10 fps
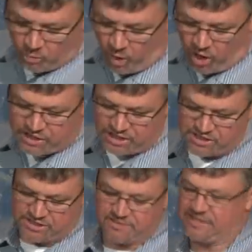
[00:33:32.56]
What are
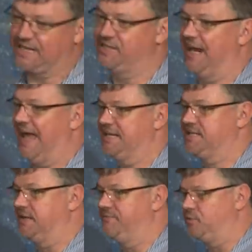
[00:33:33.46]
customers actually
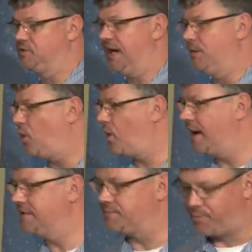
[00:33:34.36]
asking for today, and what are
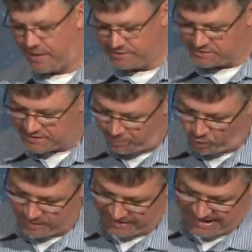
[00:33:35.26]
enterprises
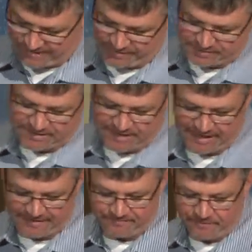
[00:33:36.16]
deploying out there
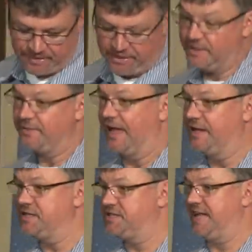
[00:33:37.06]
today? They
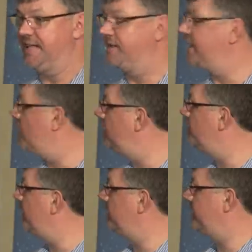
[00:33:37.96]
understand that the only
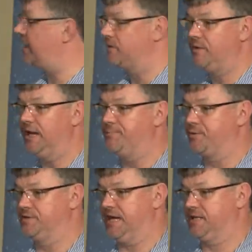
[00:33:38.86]
way that they can really
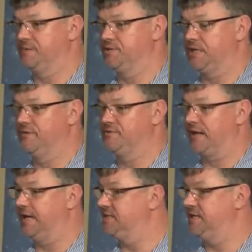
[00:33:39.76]
protect themselves
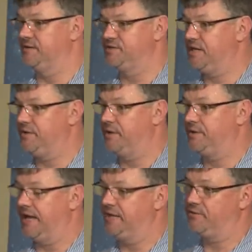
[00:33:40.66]
against either
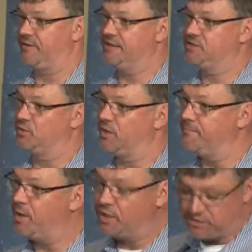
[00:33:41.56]
zero-day threats or
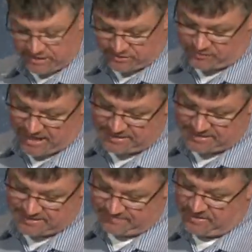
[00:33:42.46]
emerging
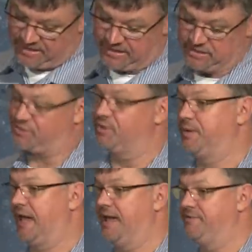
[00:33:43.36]
threats is through
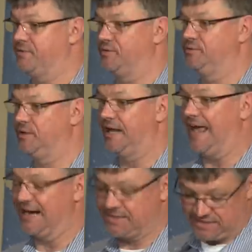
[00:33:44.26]
behavioral
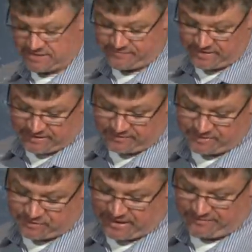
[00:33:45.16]
analysis of the, of
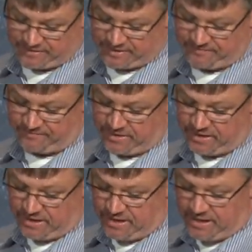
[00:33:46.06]
the traffic.
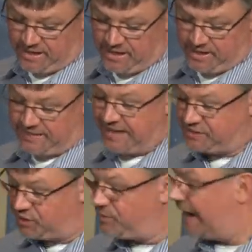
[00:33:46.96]
They do